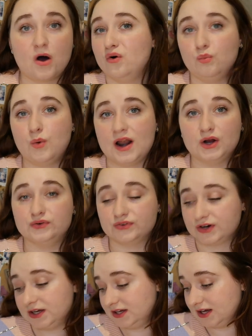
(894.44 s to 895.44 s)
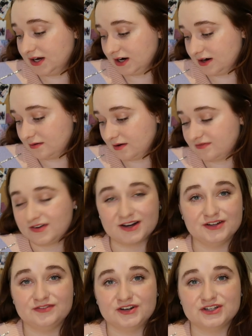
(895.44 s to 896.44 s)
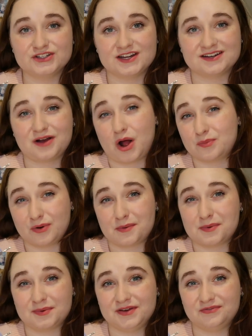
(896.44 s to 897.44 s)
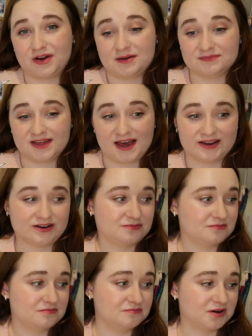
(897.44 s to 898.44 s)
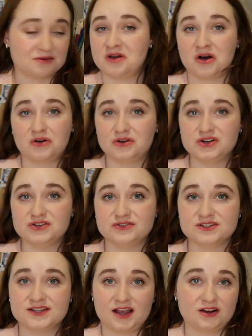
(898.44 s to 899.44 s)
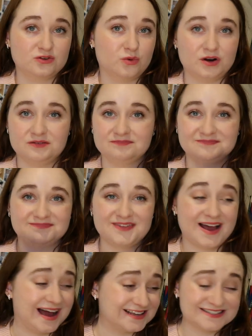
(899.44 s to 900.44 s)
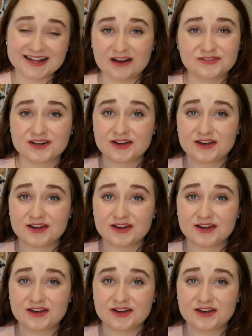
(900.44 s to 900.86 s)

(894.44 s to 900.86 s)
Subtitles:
Oh, well over a year. I finally finished it. I'll probably frame that, but I'm not gonna do the second one. I still have the